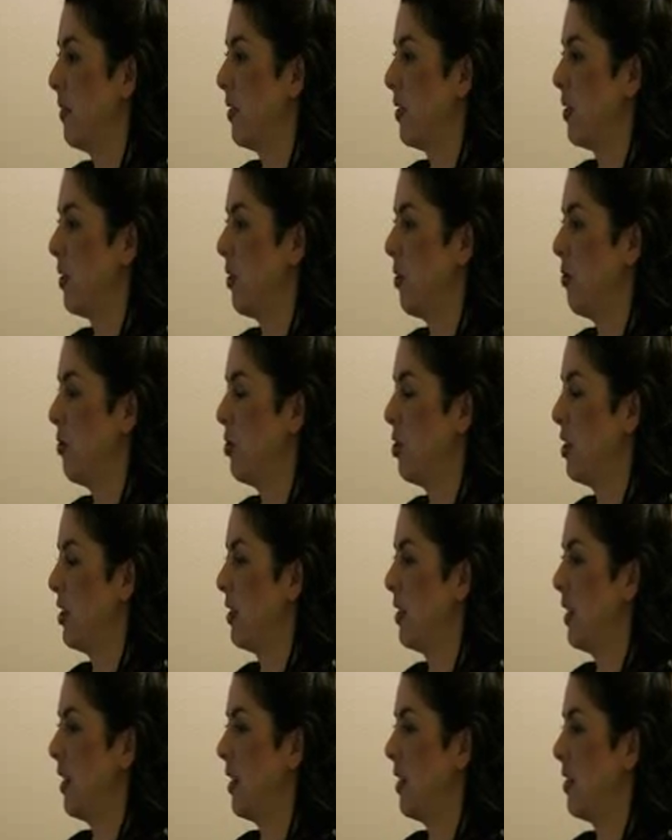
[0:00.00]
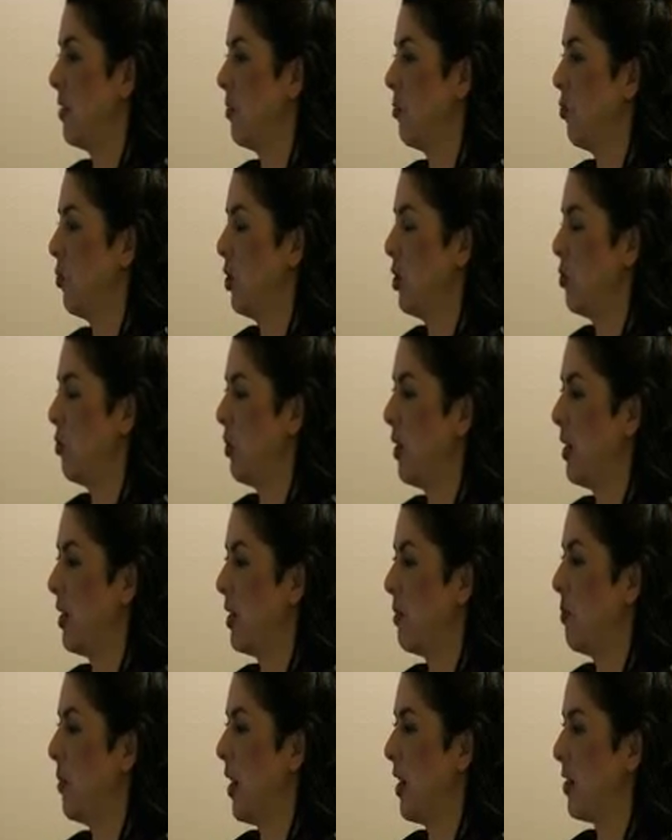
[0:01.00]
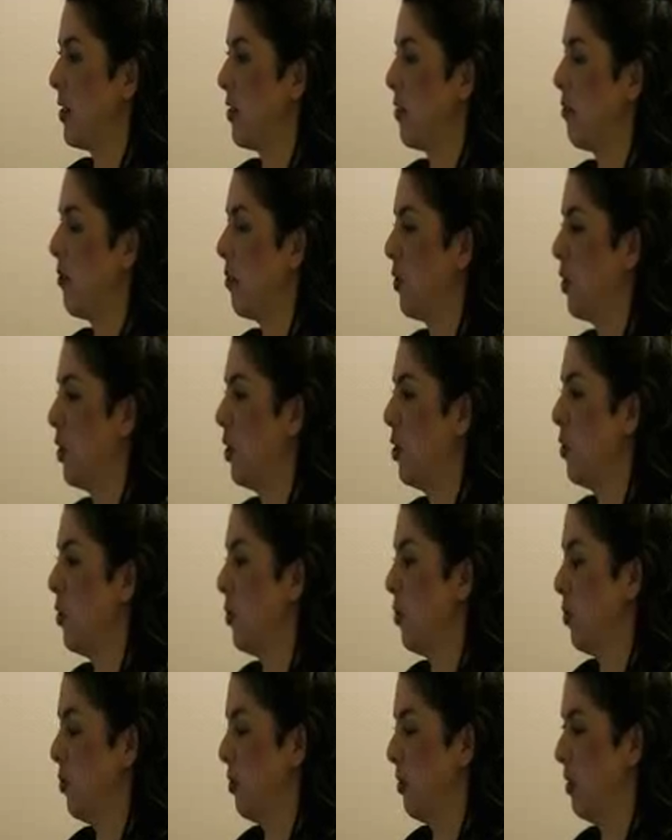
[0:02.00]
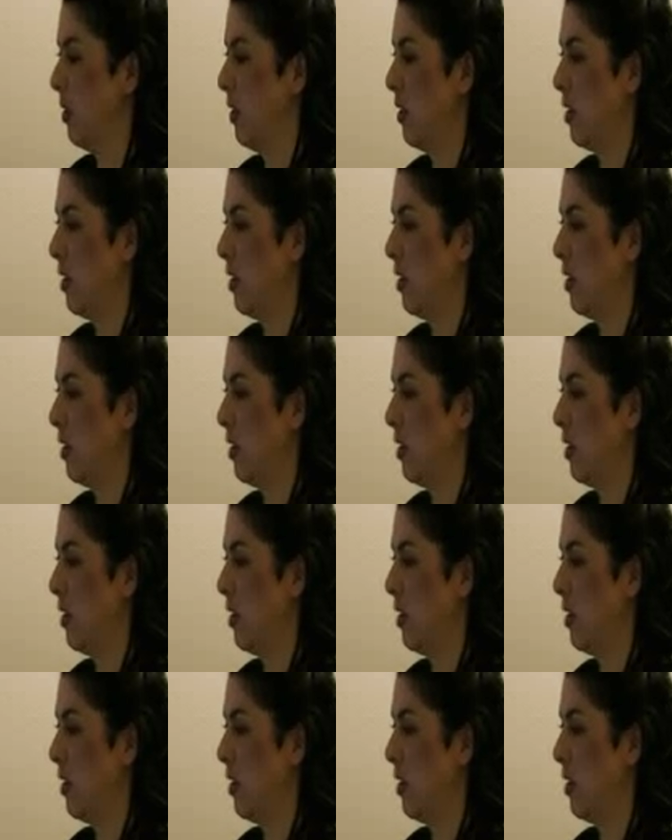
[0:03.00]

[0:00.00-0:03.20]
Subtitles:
So she says, which one is best for you?